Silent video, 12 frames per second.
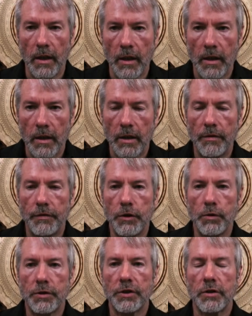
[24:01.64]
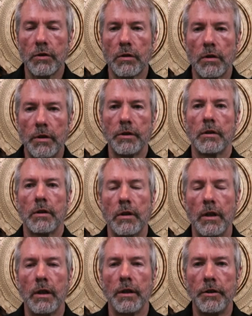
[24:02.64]
If you store your
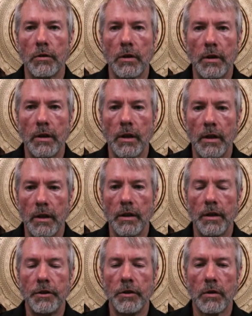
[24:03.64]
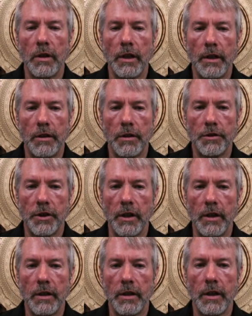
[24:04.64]

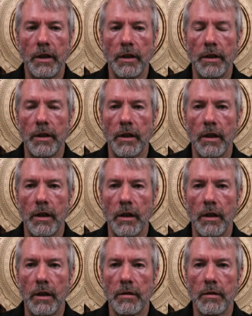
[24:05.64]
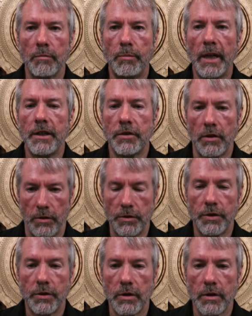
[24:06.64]
energy in
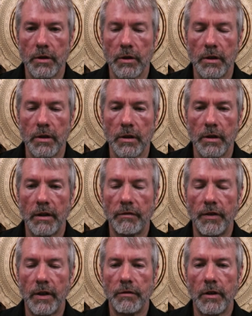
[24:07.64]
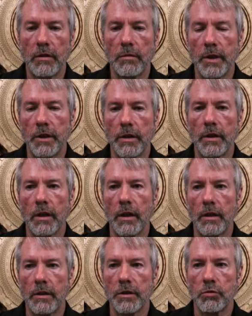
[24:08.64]
pesos, that $500 million
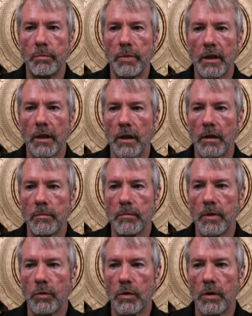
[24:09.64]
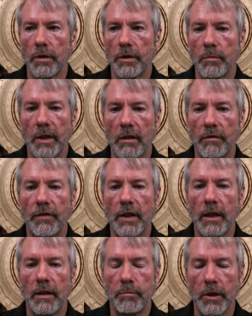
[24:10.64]
would become worth about
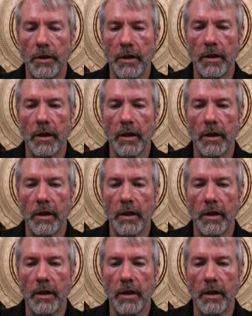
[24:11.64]
$5 million.